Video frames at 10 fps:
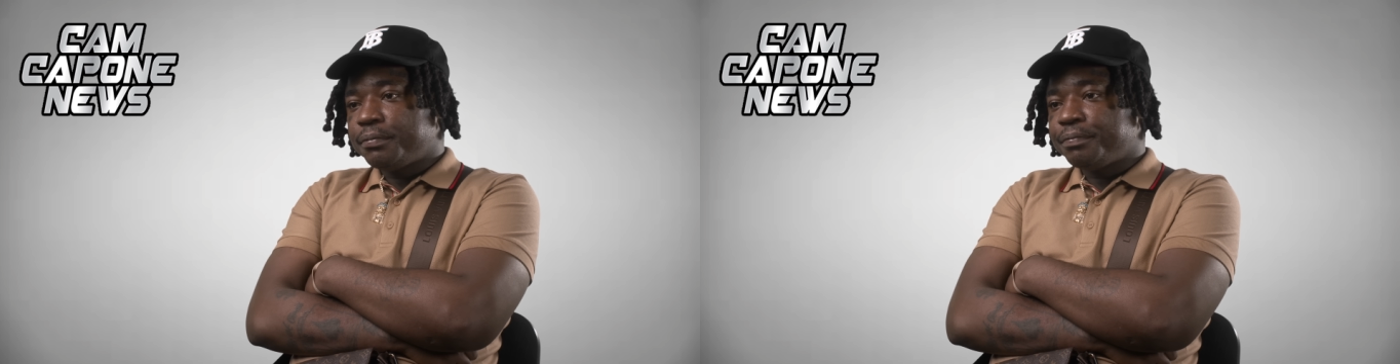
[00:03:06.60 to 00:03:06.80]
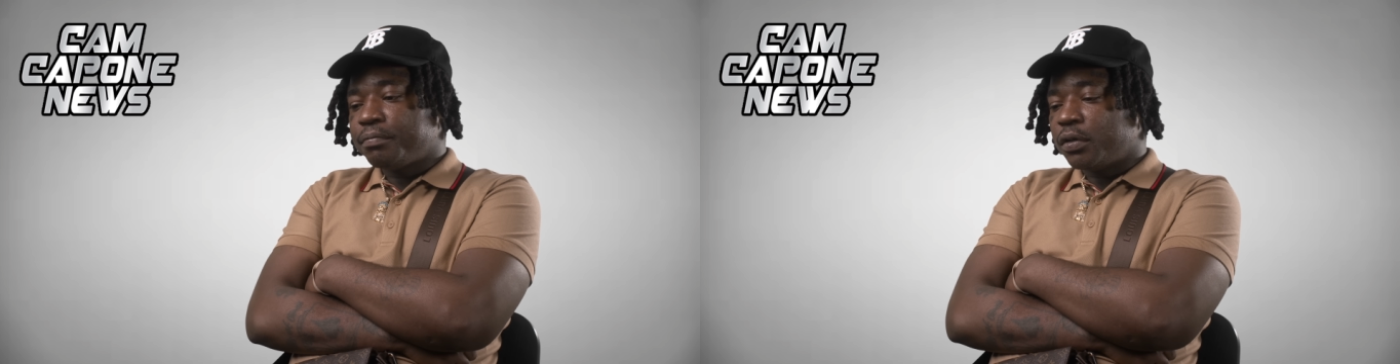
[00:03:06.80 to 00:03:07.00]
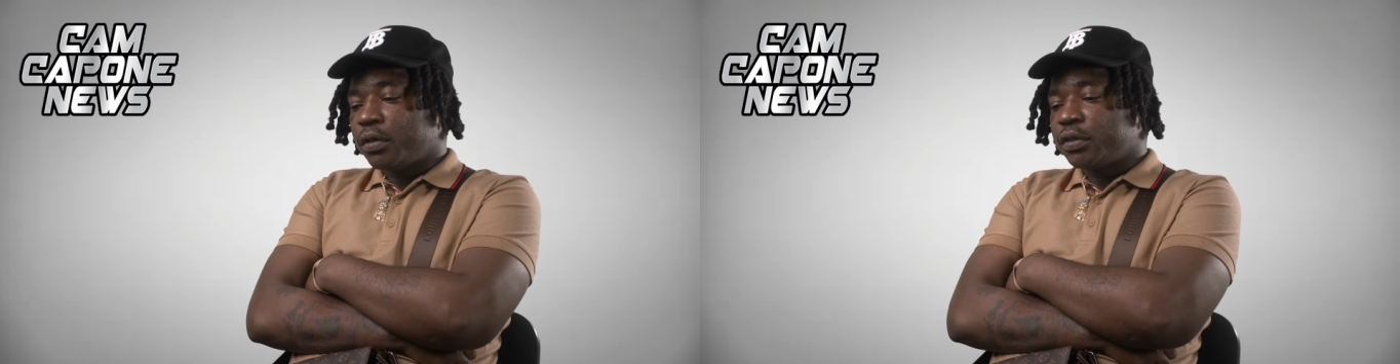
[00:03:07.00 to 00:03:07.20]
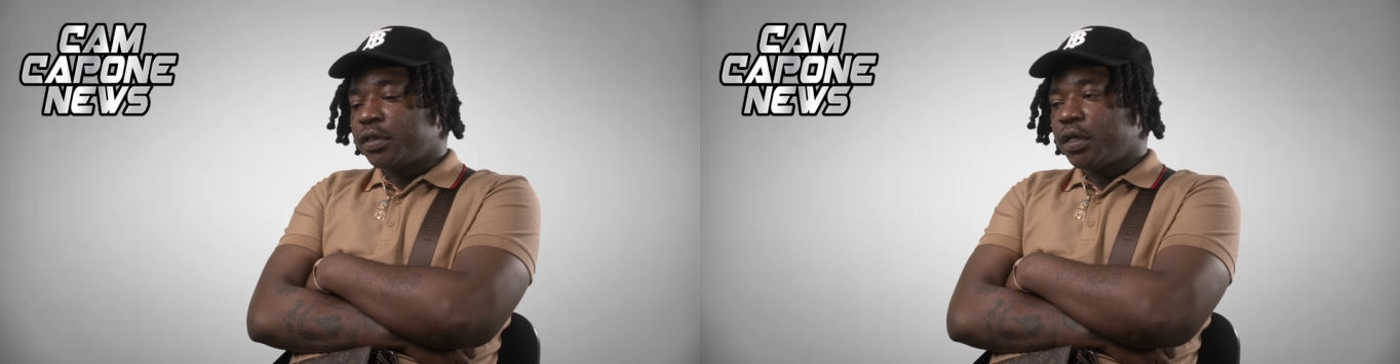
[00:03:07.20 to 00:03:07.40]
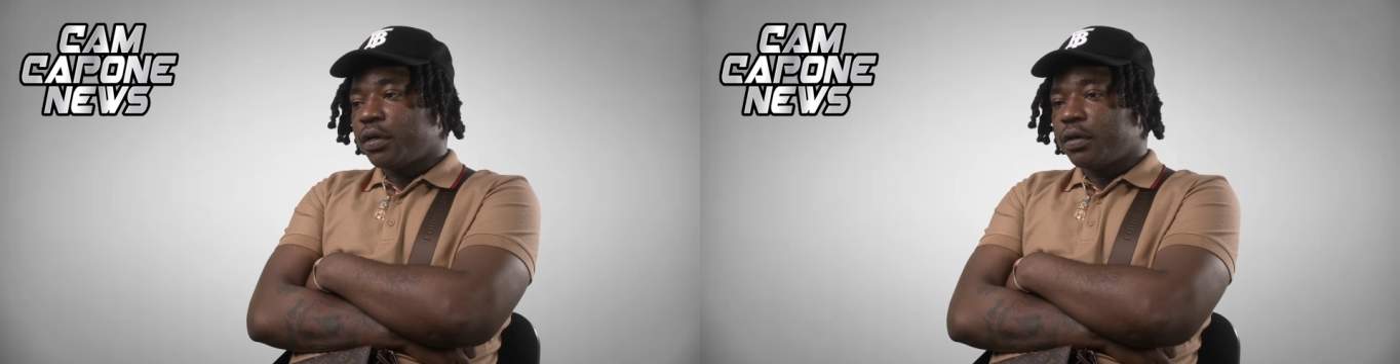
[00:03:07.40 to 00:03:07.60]
So there wasn't
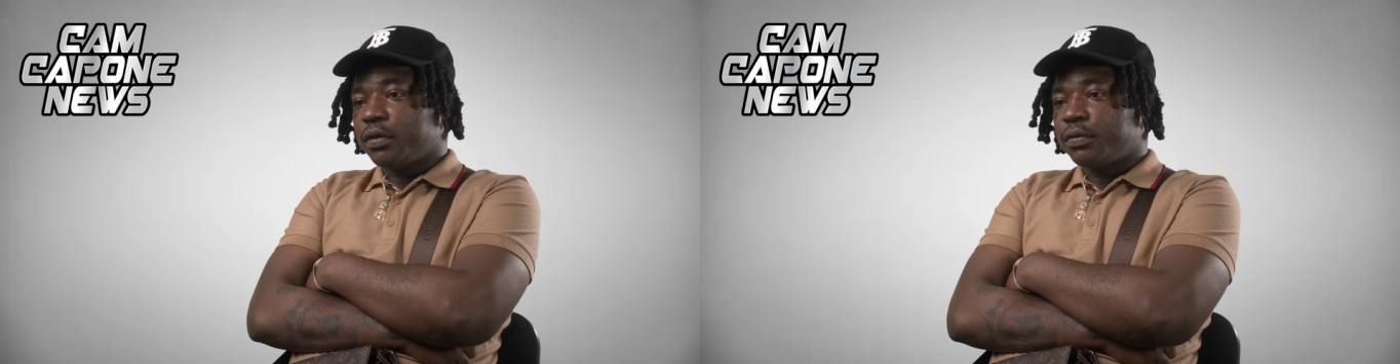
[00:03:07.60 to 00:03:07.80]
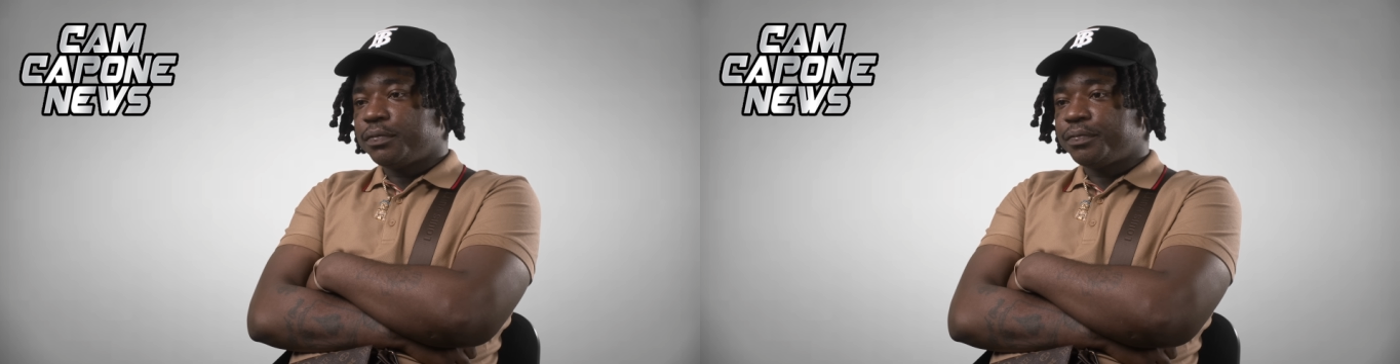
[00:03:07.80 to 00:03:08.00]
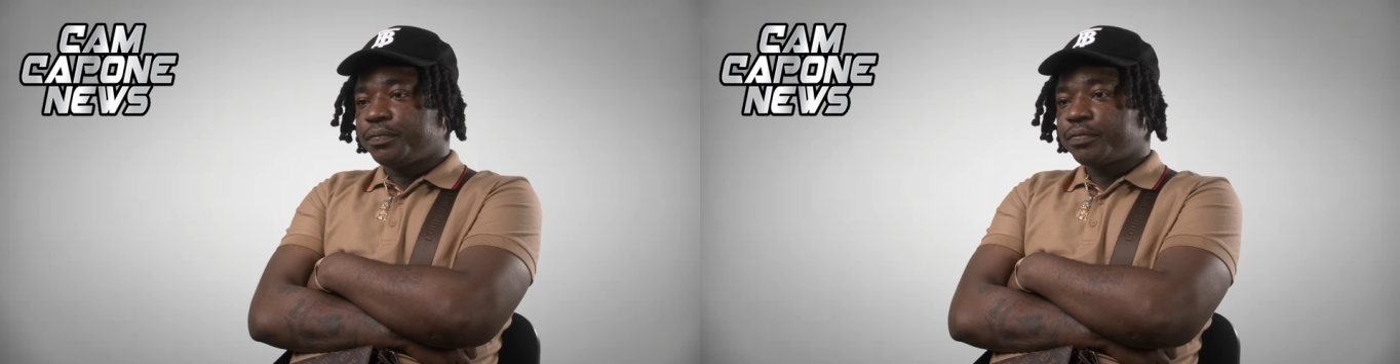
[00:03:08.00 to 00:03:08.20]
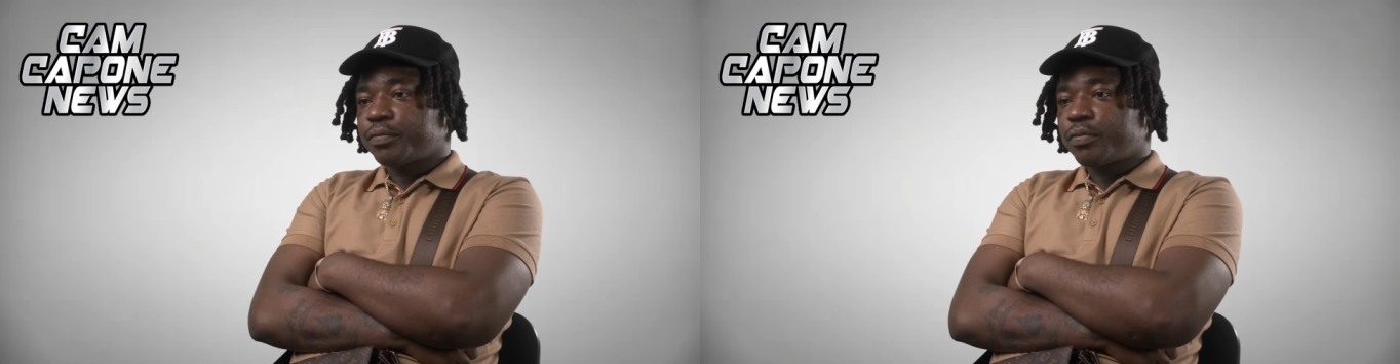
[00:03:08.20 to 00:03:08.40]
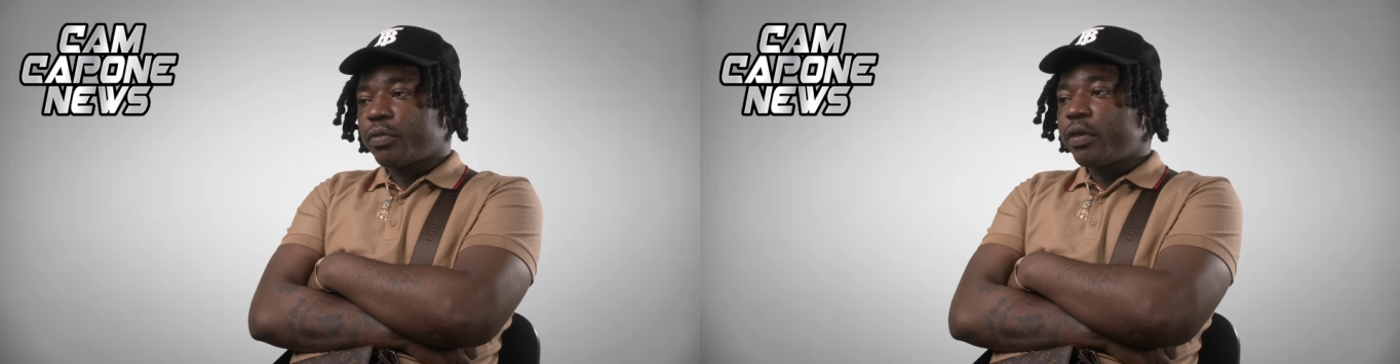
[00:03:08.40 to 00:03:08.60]
shit. as much beefing going
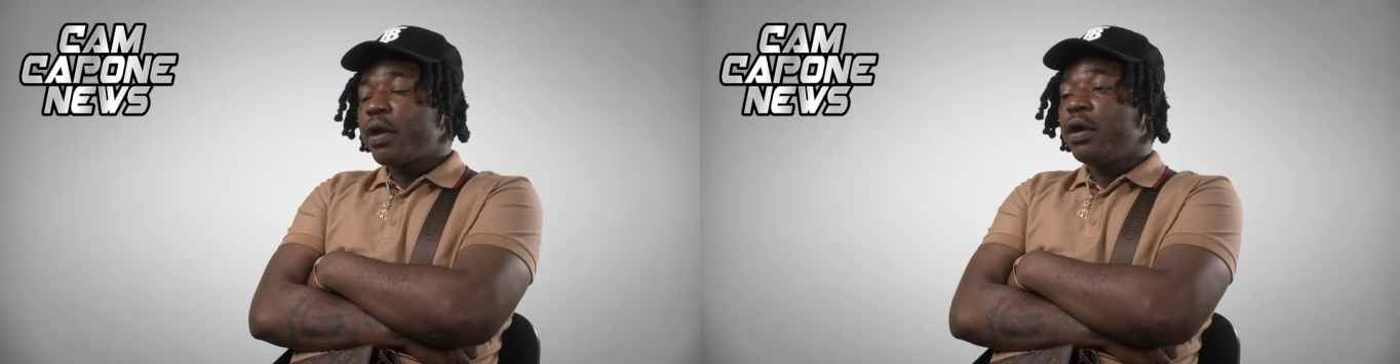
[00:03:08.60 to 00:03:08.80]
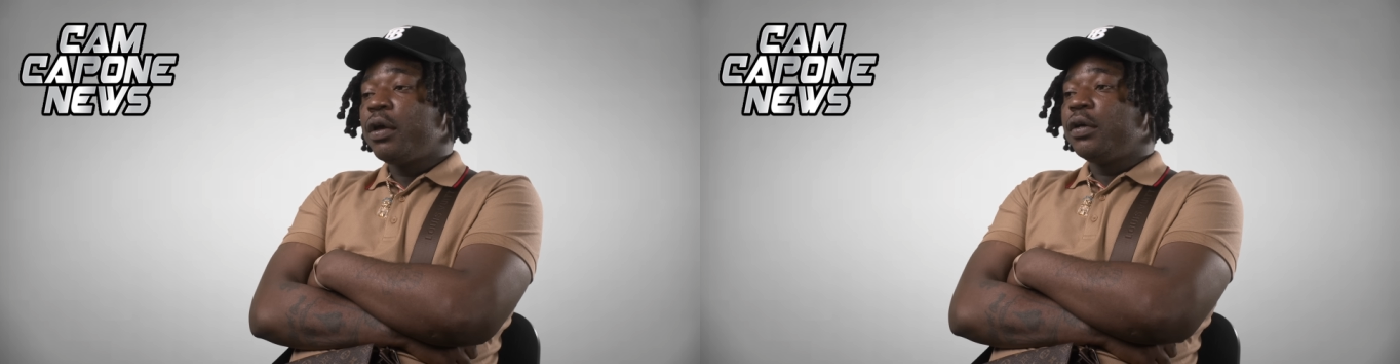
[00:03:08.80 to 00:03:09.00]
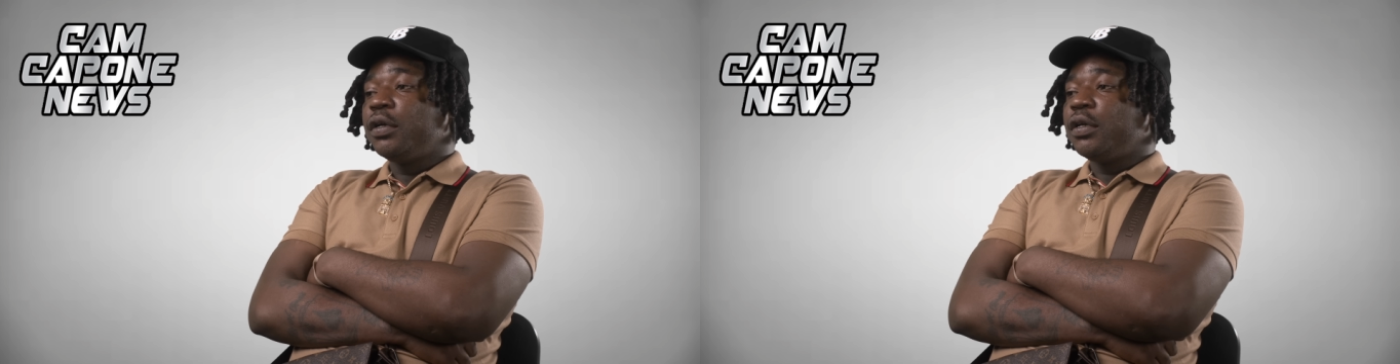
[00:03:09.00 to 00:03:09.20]
on back then?